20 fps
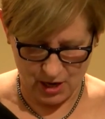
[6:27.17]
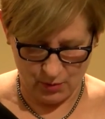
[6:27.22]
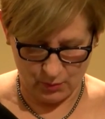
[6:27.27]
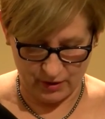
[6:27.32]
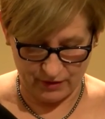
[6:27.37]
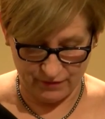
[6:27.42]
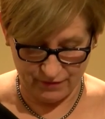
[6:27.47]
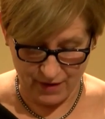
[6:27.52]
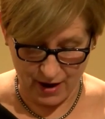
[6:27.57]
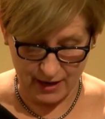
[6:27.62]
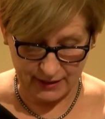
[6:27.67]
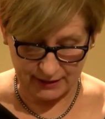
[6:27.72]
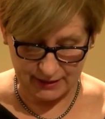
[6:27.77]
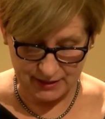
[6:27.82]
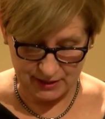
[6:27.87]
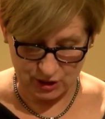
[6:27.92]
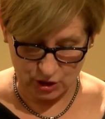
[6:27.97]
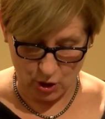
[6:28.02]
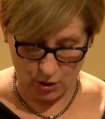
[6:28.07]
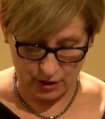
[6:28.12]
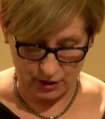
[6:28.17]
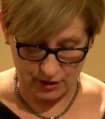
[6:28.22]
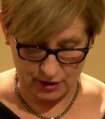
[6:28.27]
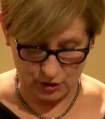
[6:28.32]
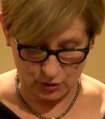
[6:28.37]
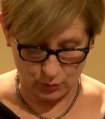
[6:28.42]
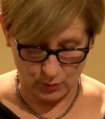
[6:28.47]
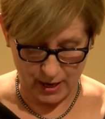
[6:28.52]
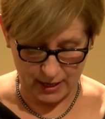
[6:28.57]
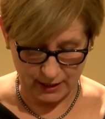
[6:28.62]
What finally started
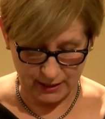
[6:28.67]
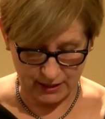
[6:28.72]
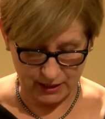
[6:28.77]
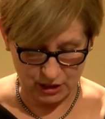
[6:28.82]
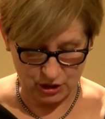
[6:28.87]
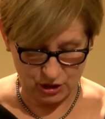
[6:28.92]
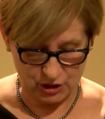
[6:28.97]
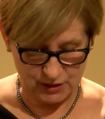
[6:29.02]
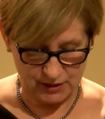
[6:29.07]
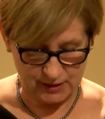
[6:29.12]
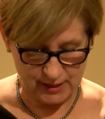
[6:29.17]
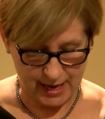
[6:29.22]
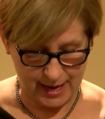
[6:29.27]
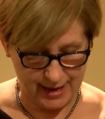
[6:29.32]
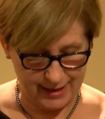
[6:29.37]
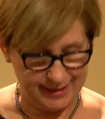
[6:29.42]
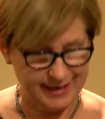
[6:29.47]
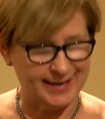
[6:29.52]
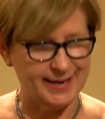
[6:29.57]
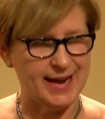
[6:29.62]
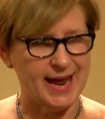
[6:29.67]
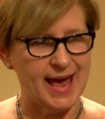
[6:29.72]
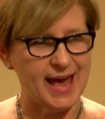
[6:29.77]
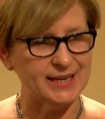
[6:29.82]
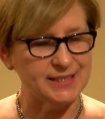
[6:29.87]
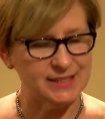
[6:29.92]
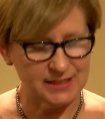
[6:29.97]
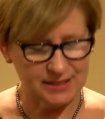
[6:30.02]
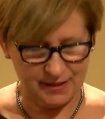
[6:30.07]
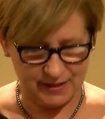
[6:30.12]
this reckoning, she said, and
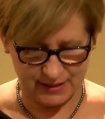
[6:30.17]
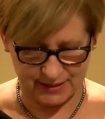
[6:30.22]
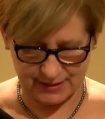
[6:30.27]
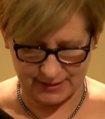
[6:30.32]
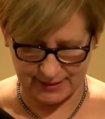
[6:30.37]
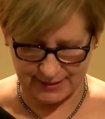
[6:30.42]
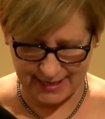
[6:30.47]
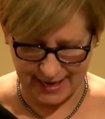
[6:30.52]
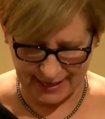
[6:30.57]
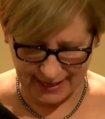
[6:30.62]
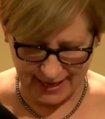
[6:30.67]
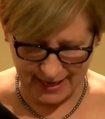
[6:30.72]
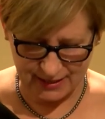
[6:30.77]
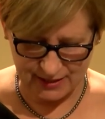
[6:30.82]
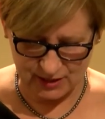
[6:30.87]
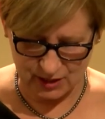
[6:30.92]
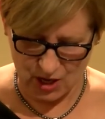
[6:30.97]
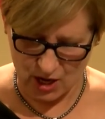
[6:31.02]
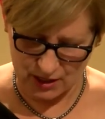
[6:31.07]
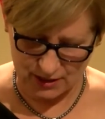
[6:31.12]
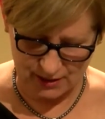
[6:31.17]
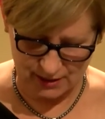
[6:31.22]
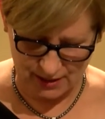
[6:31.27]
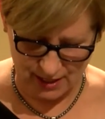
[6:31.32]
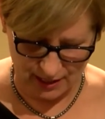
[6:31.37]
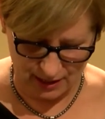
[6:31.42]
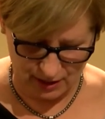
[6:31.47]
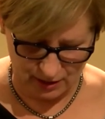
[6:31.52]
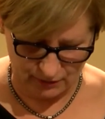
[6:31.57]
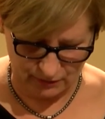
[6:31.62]
ended this decades long
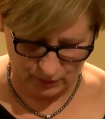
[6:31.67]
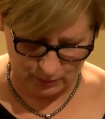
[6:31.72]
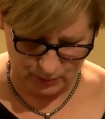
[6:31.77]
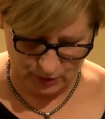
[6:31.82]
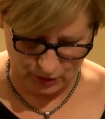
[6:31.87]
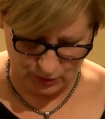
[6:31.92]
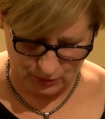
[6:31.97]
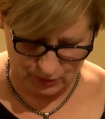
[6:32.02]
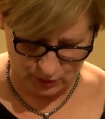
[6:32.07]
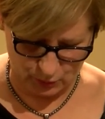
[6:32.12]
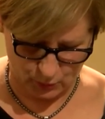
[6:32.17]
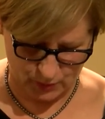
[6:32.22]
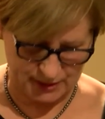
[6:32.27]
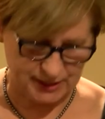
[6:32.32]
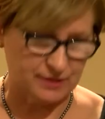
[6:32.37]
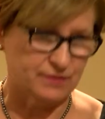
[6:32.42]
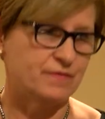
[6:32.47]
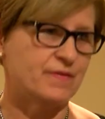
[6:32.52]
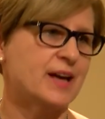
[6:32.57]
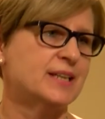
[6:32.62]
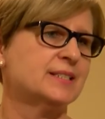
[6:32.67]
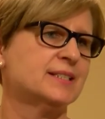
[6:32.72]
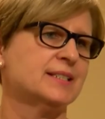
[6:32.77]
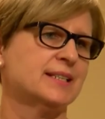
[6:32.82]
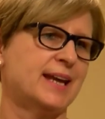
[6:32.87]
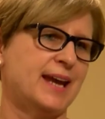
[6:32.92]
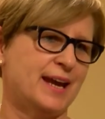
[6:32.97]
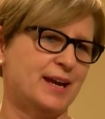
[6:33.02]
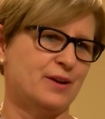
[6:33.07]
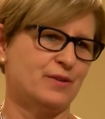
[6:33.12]
cycle of abuse was
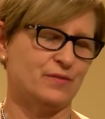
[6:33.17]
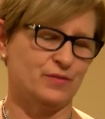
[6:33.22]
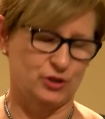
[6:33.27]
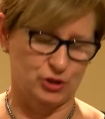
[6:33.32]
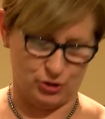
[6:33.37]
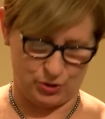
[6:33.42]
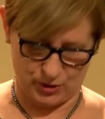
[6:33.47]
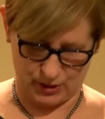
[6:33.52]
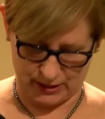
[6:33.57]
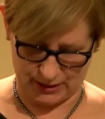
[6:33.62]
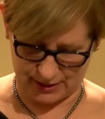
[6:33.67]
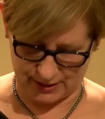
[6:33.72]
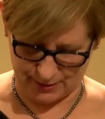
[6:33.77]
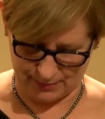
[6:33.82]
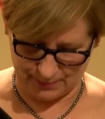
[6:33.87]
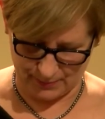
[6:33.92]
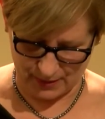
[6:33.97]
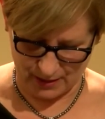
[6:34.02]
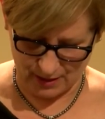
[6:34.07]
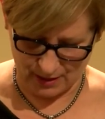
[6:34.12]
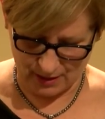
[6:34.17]
investigative journalism.